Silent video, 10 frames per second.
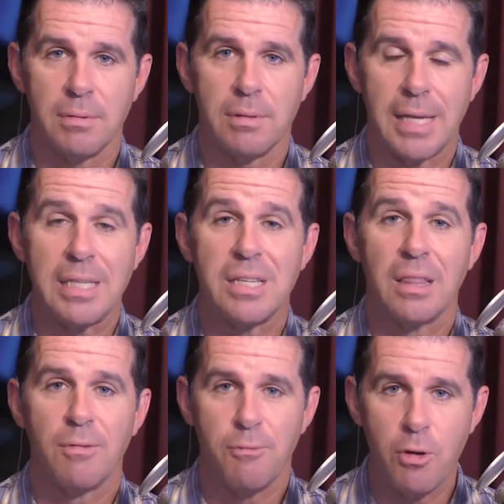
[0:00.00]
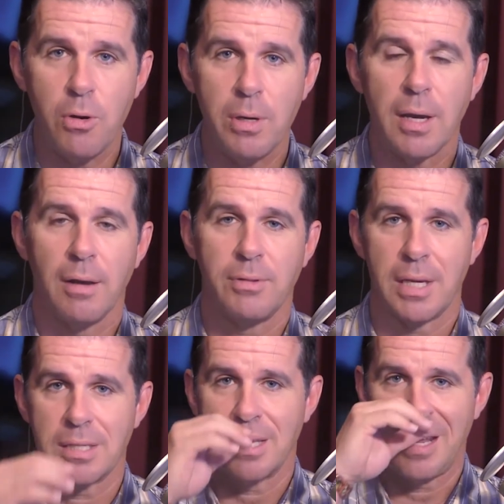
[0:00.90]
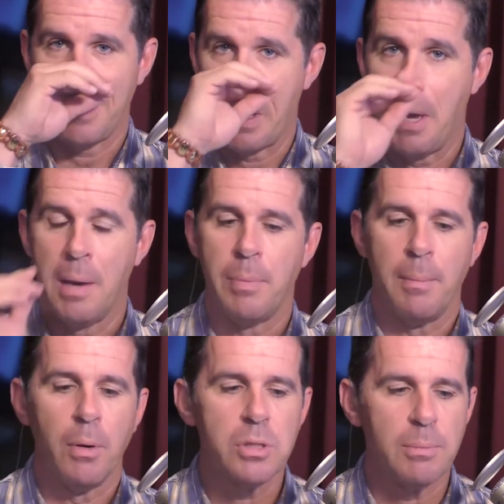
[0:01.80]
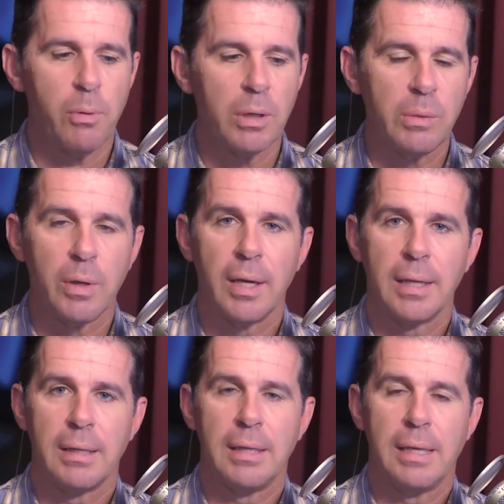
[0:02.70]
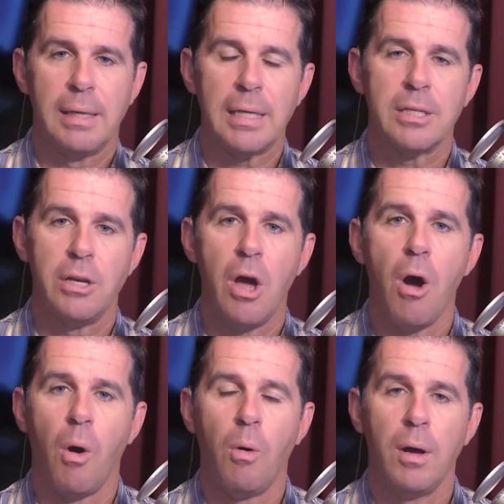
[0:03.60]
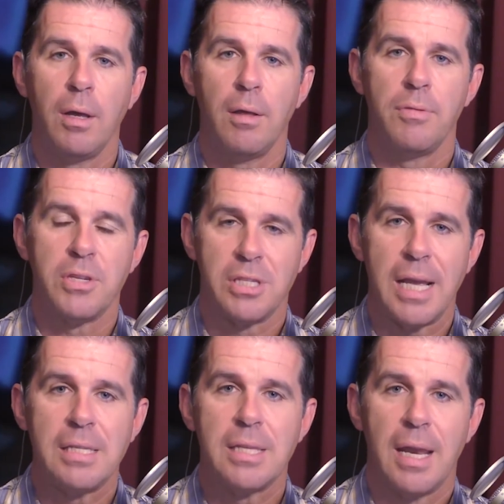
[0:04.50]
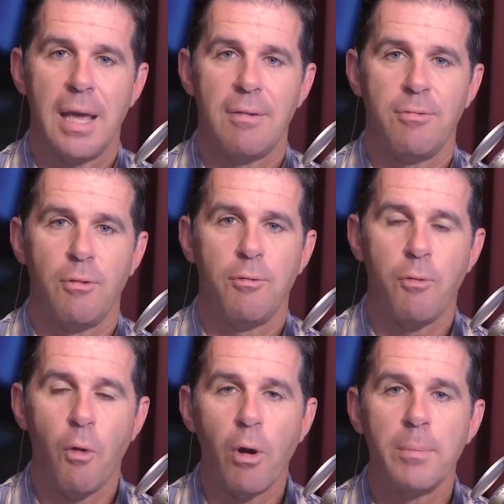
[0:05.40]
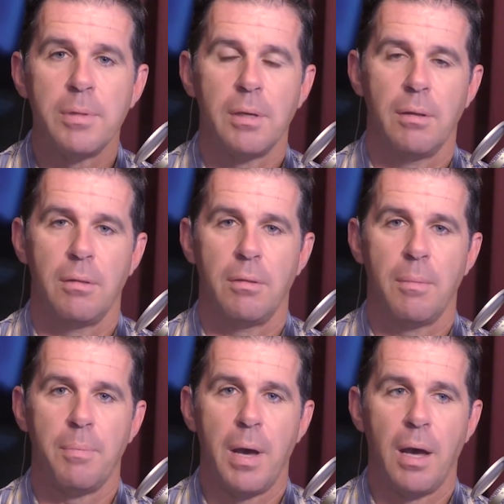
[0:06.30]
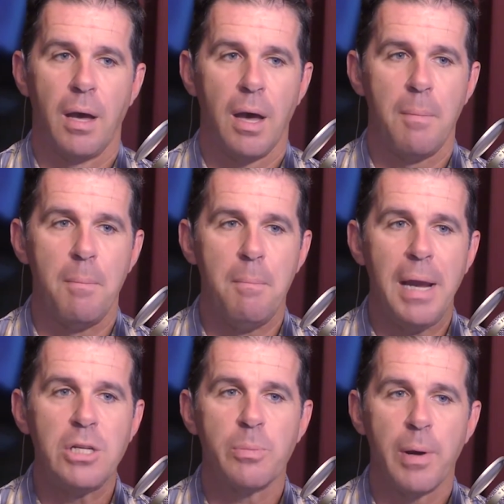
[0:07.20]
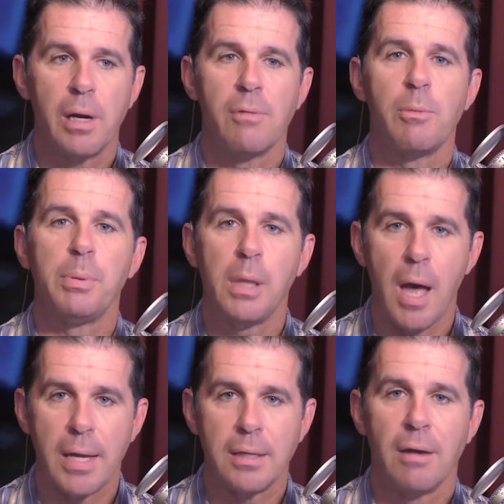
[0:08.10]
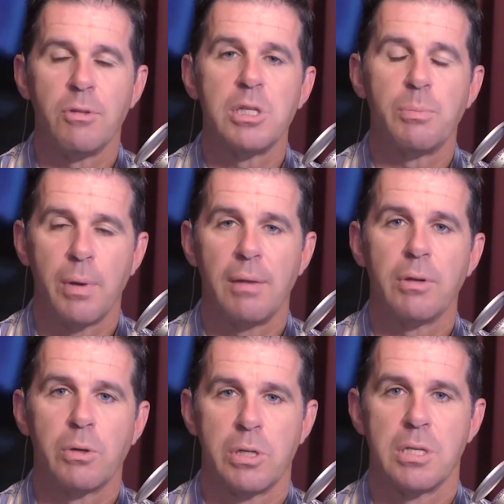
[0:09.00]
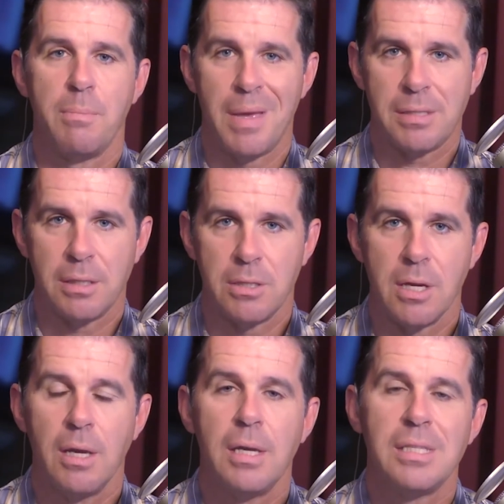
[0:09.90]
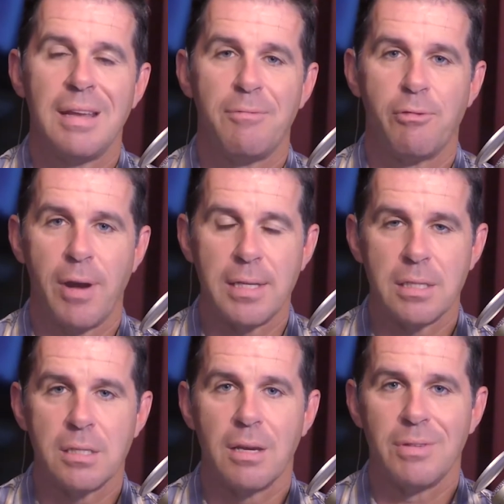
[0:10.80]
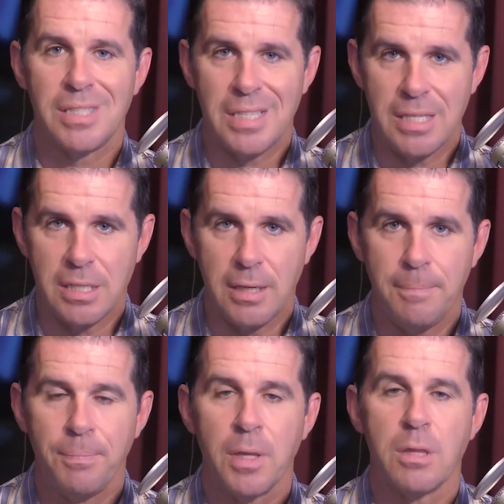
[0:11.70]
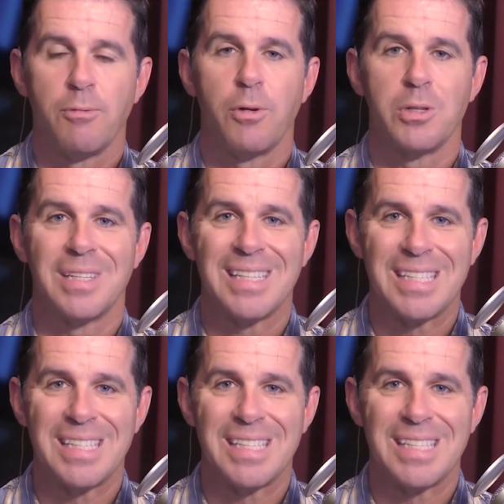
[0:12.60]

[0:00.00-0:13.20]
tasting the food of Tuscany. But most importantly, we're going to get to know the saints that have formed a major part of the plot of the spread of the Christian message. St. Francis of Assisi, the first